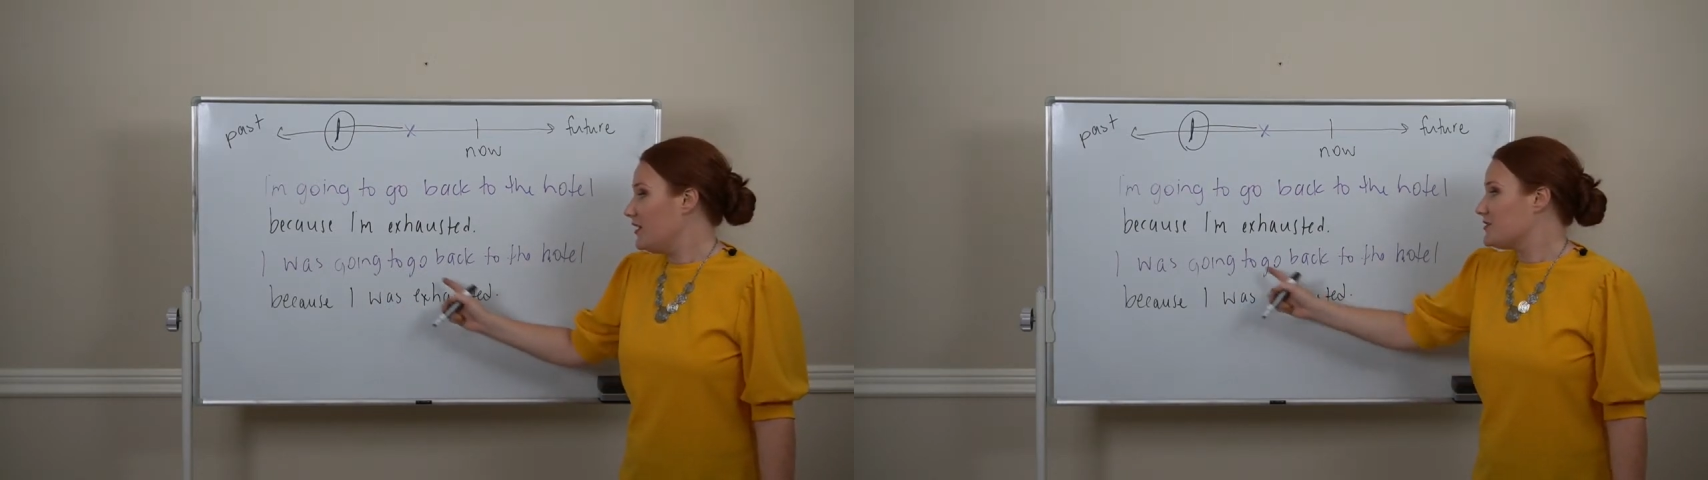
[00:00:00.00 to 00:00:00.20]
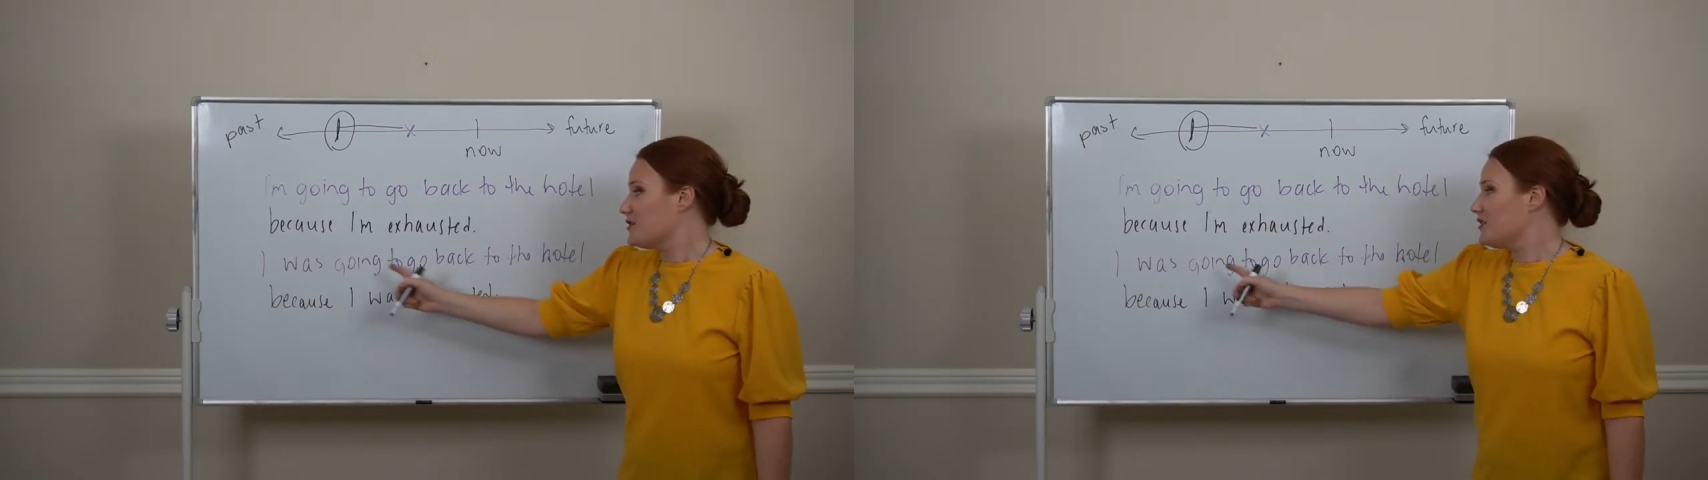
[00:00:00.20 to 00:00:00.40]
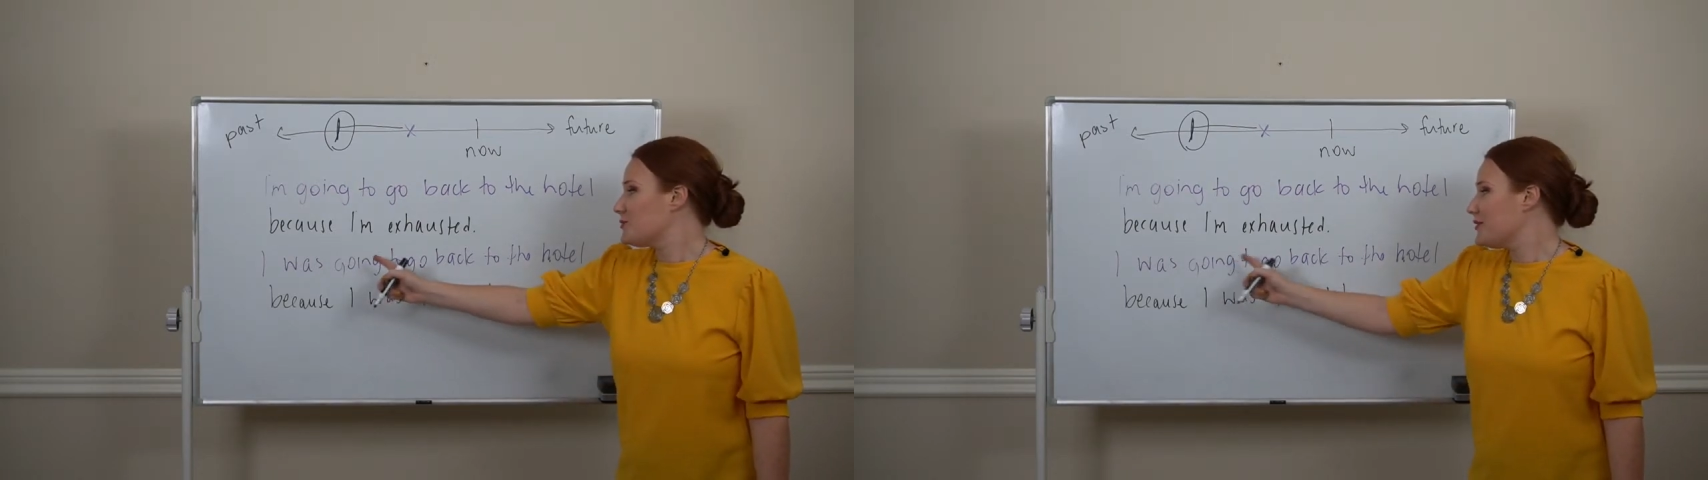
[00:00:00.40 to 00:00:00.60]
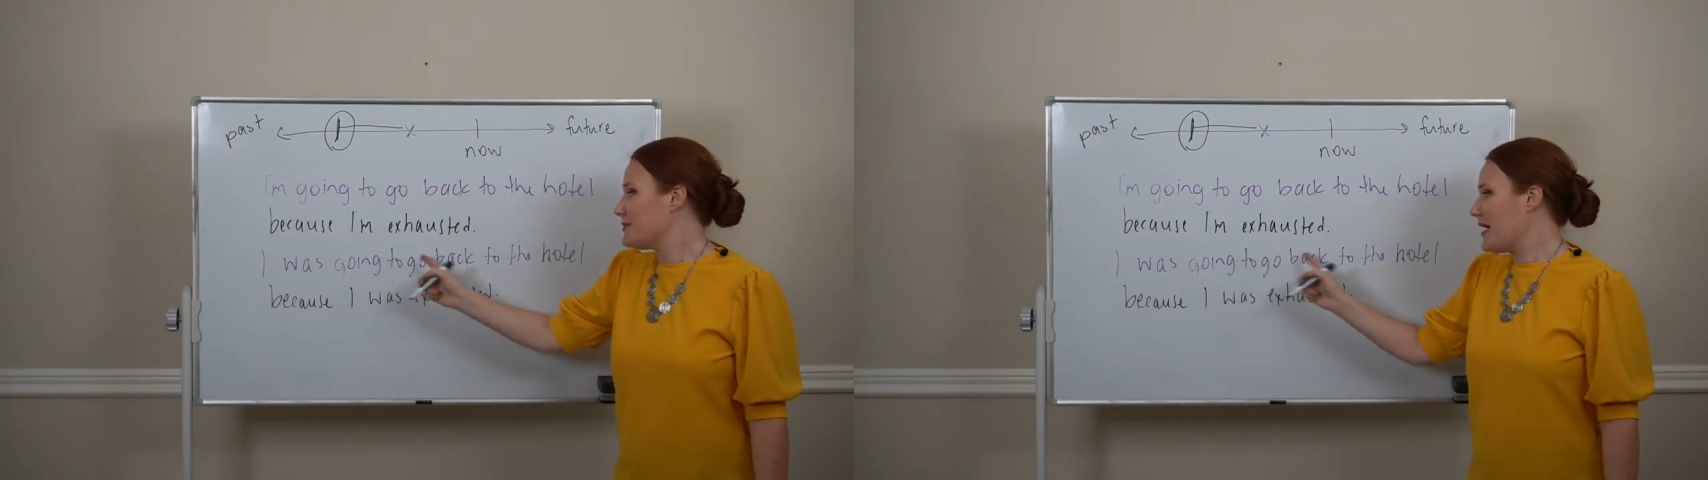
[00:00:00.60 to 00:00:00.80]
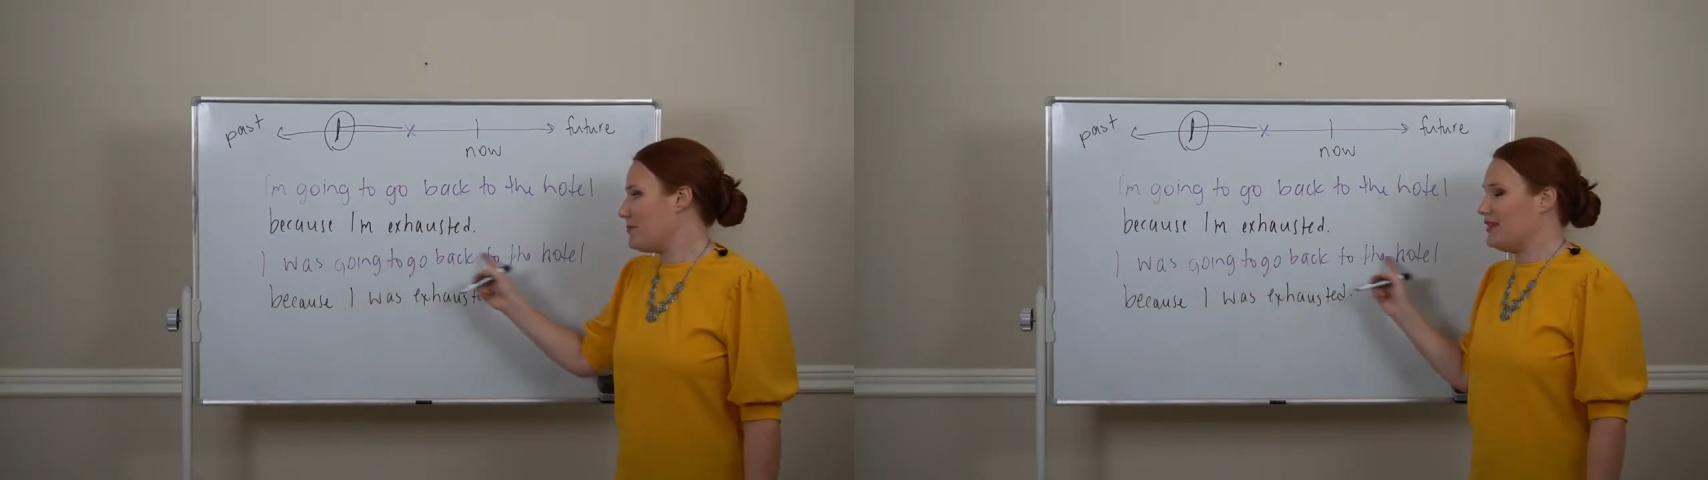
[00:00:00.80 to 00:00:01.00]
So this was
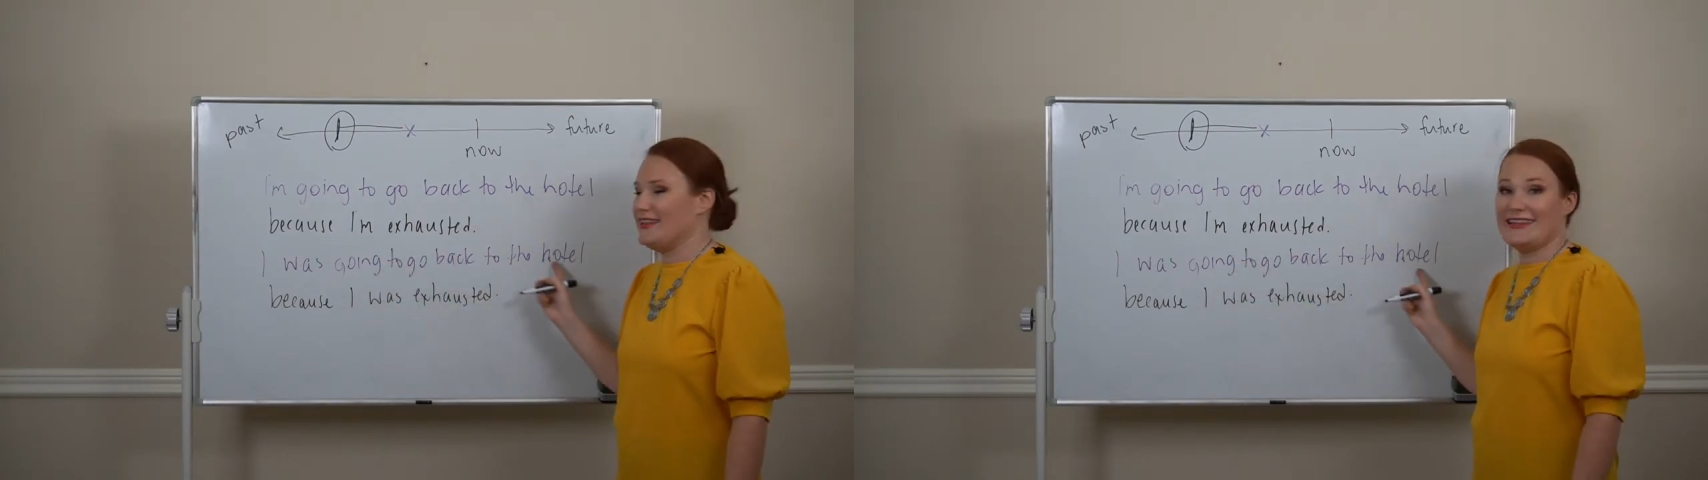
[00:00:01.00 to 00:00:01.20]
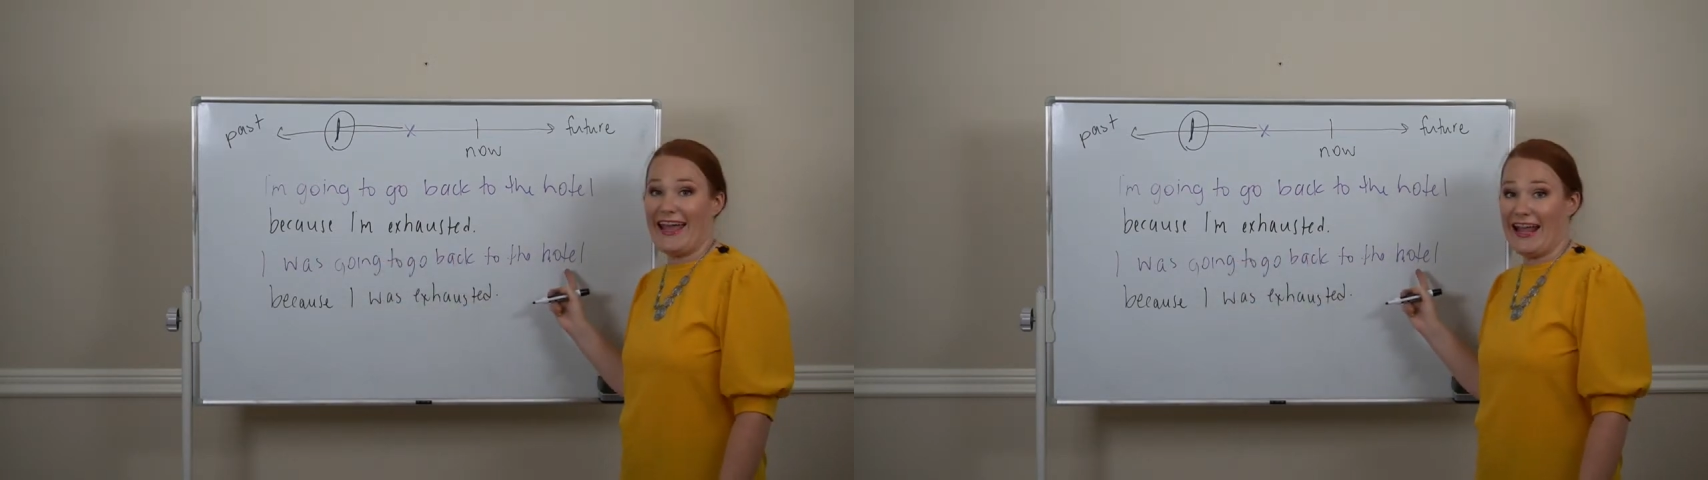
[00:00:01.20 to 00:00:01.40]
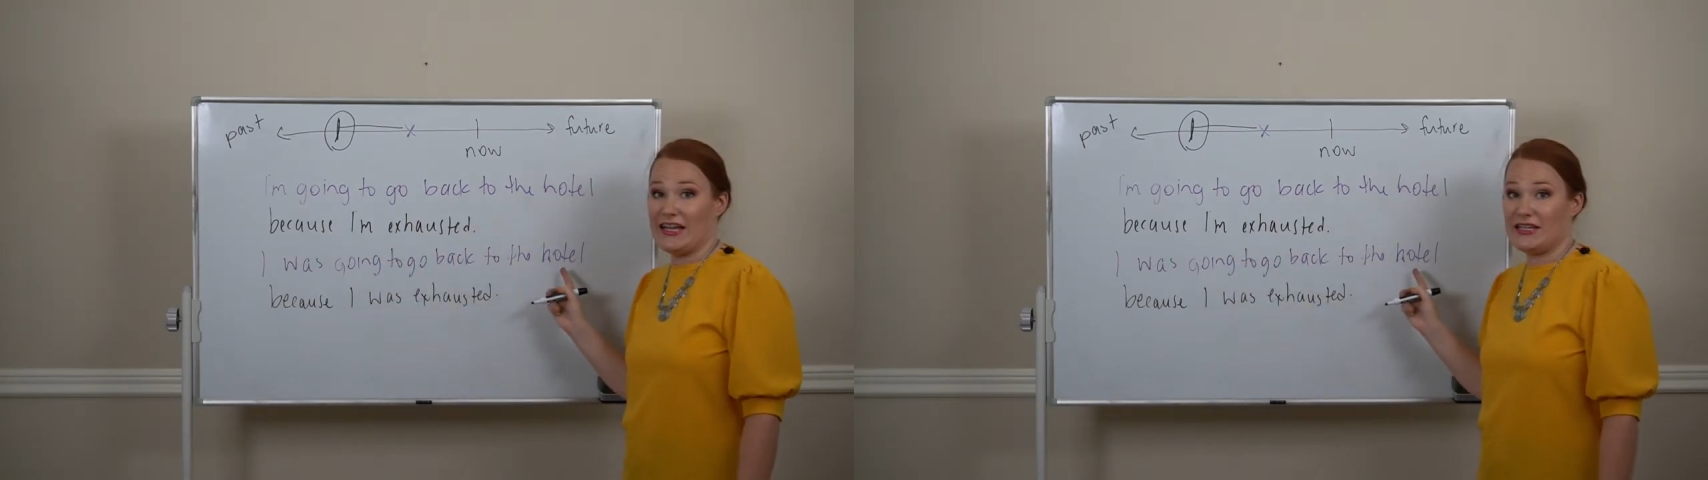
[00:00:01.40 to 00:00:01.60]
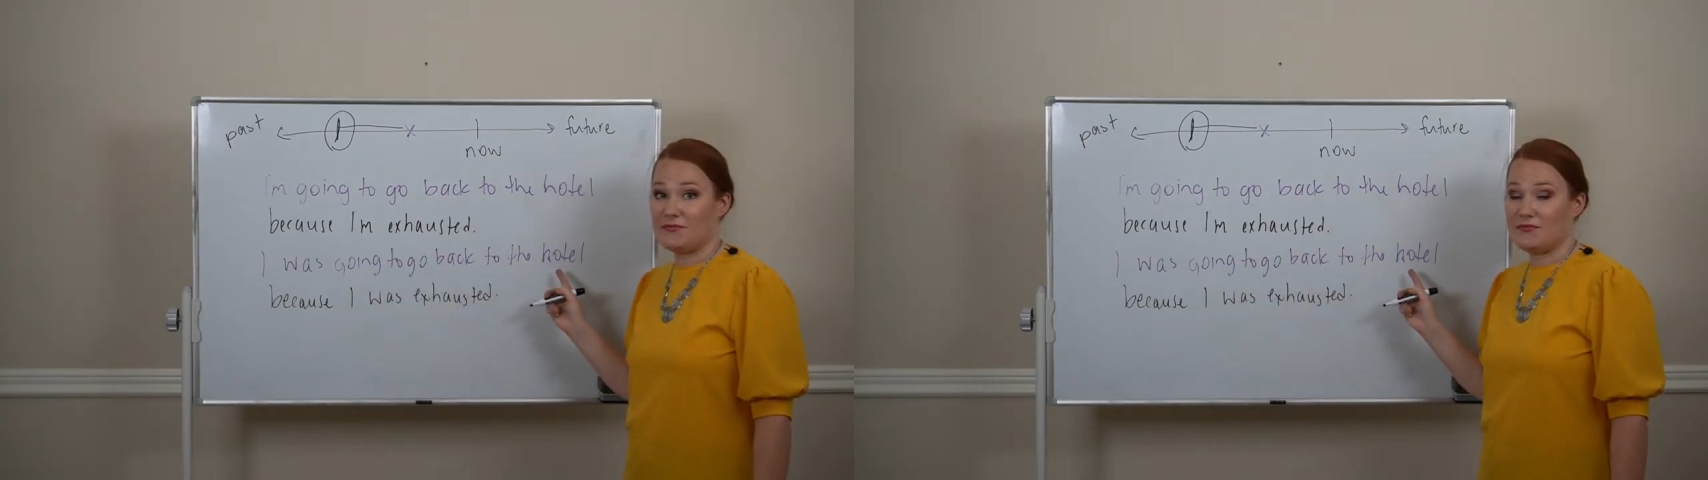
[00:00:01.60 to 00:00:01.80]
my plan.